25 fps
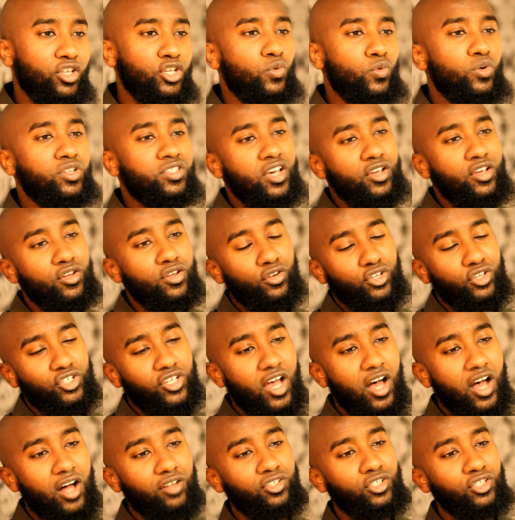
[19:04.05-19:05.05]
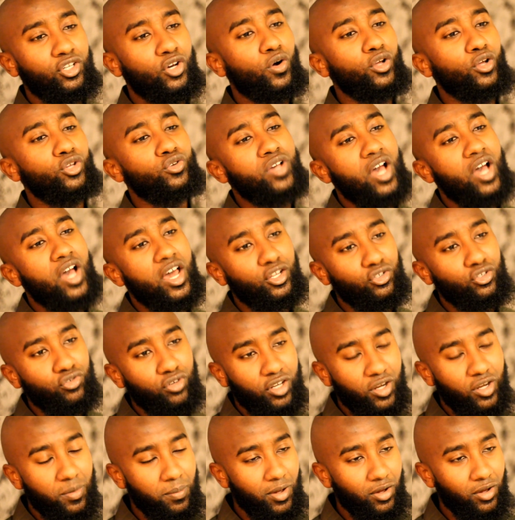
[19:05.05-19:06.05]
You would tell your child, you know what, you got to
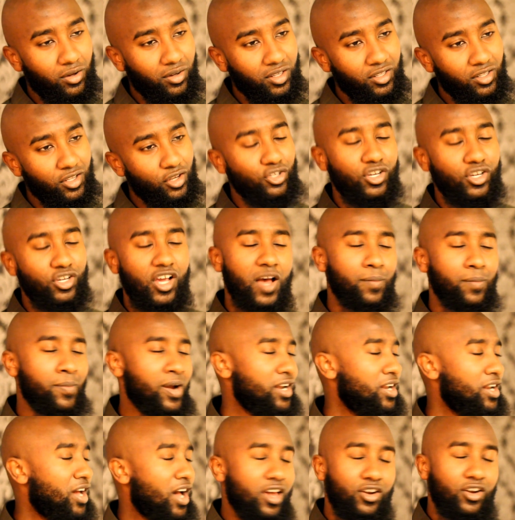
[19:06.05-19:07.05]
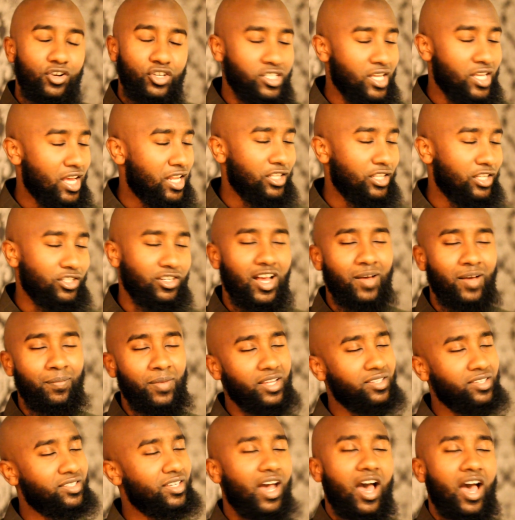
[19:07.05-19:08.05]
drink your milk. And your child might not understand. The child
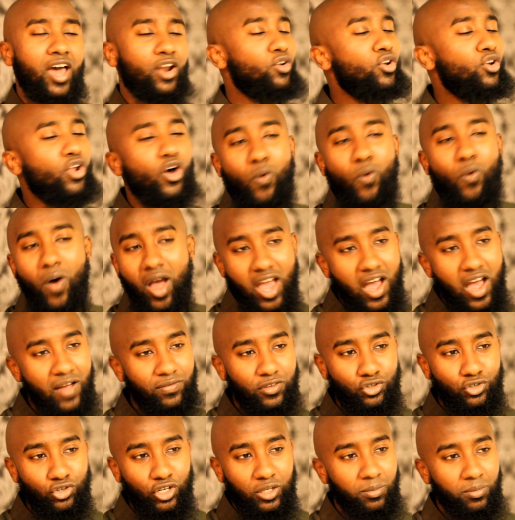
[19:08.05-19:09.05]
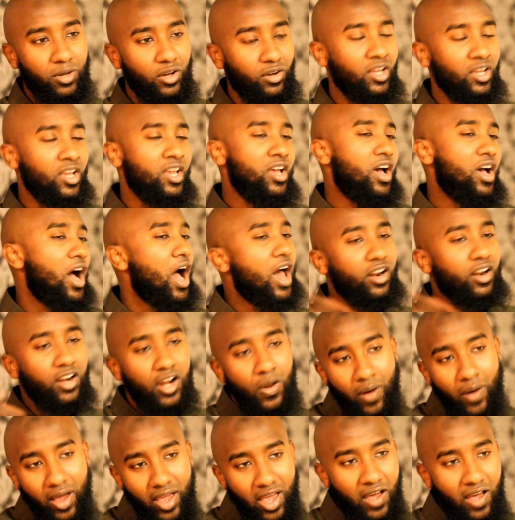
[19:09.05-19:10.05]
might say, I don't know why I have to drink milk. I don't know
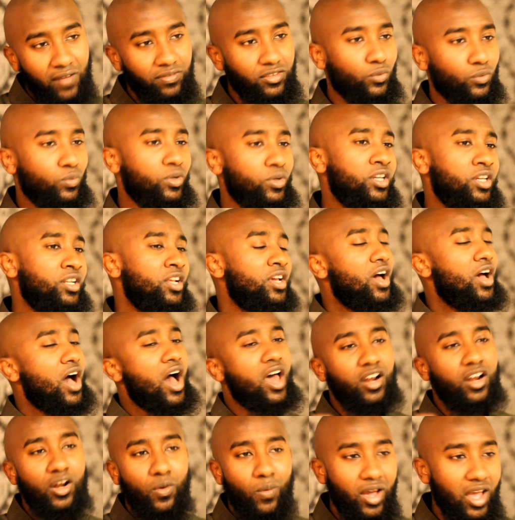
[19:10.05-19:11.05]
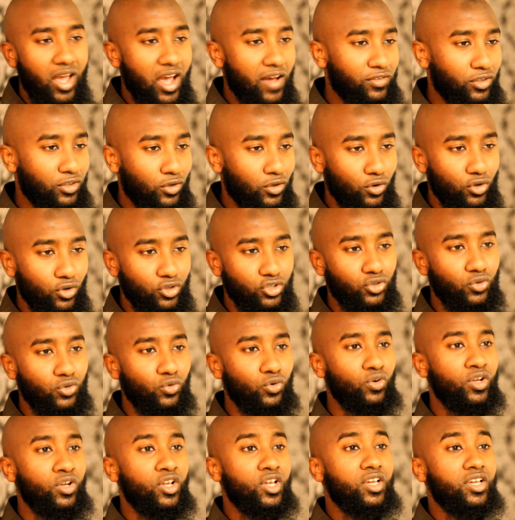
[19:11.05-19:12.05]
why I have to read. I don't know why I have to go to
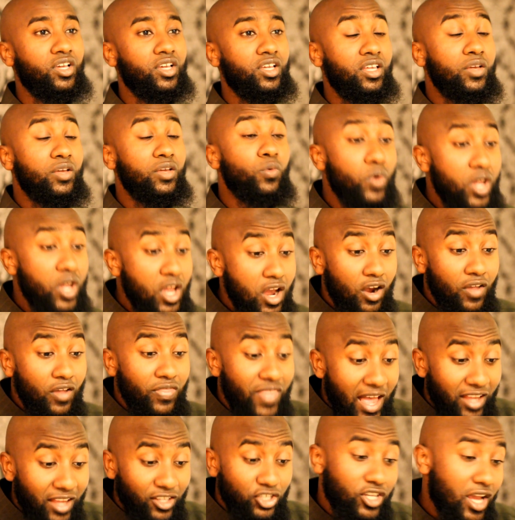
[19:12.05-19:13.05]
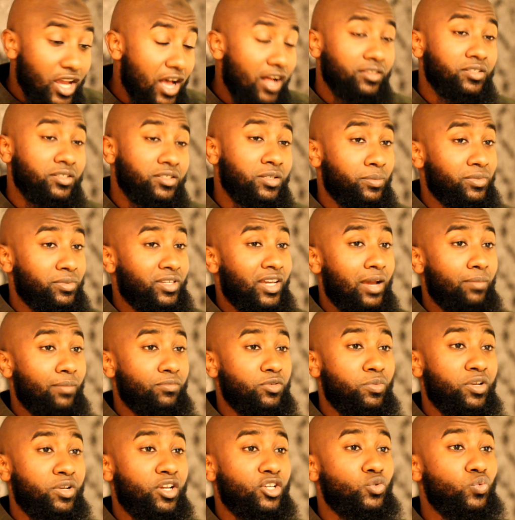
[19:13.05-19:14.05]
school. We are that child sometimes
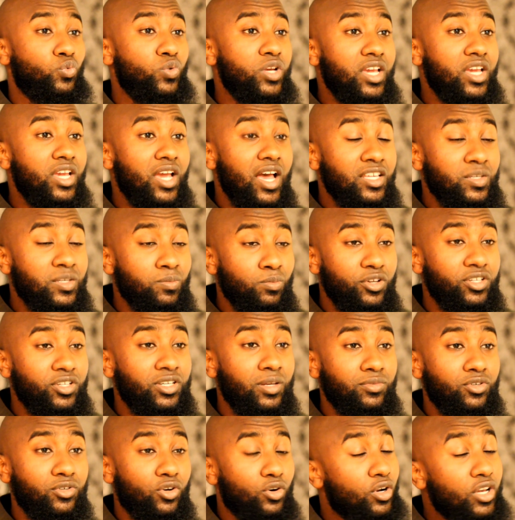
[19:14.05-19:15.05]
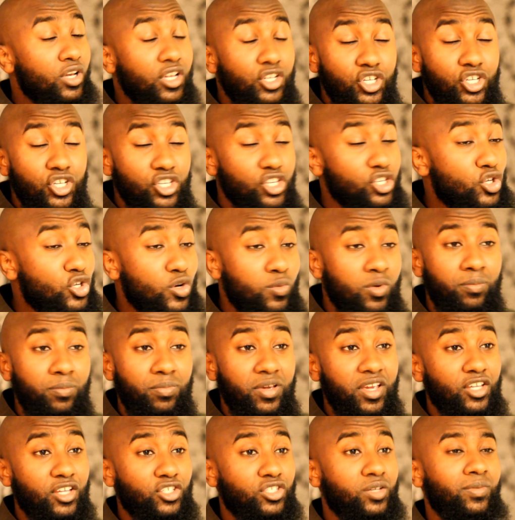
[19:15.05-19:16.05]
because we as Muslims or just as human
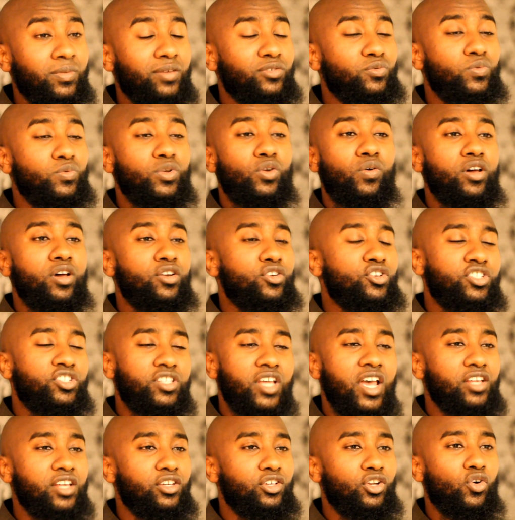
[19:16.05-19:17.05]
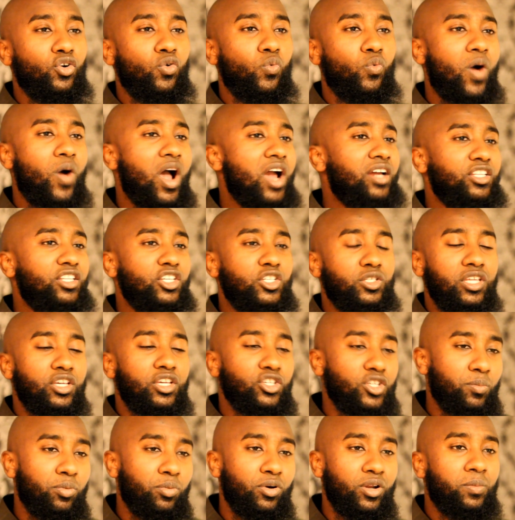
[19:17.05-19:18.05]
beings, sometimes we don't understand, you know, why these
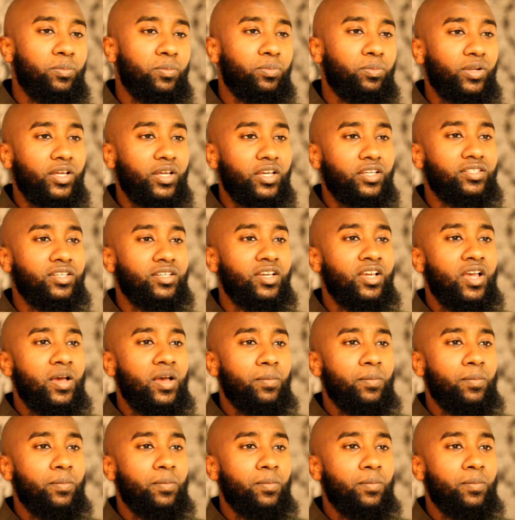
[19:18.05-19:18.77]
things are put in place.